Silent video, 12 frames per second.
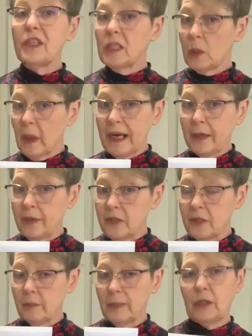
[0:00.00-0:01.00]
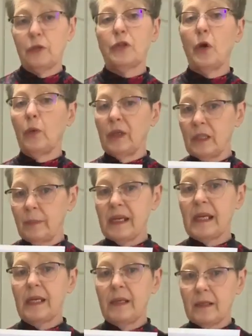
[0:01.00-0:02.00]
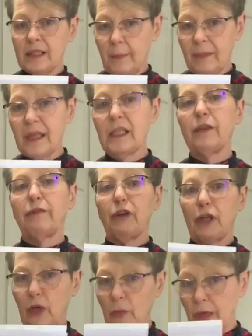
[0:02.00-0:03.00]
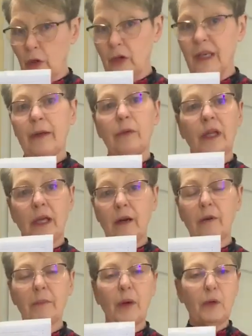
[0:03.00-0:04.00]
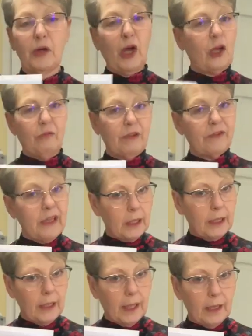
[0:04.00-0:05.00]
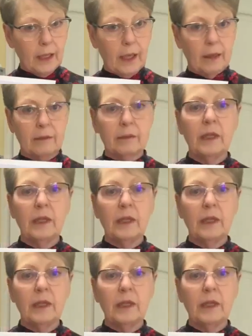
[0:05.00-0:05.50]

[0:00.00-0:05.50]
with squares, but there's going to be something different going on out there. Yeah. But we're not revealing that yet.